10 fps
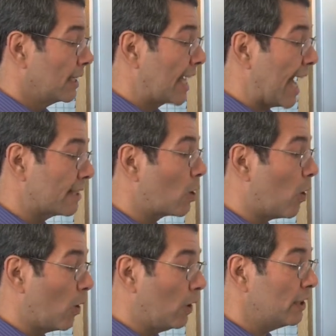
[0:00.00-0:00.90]
cat
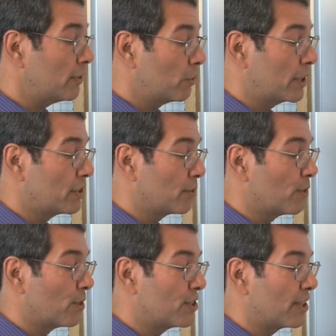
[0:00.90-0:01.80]
calls, which of
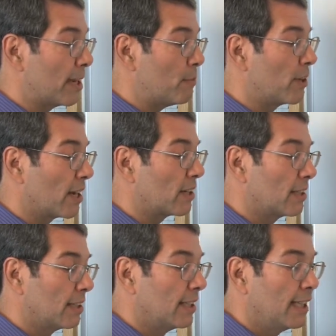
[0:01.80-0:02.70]
course among our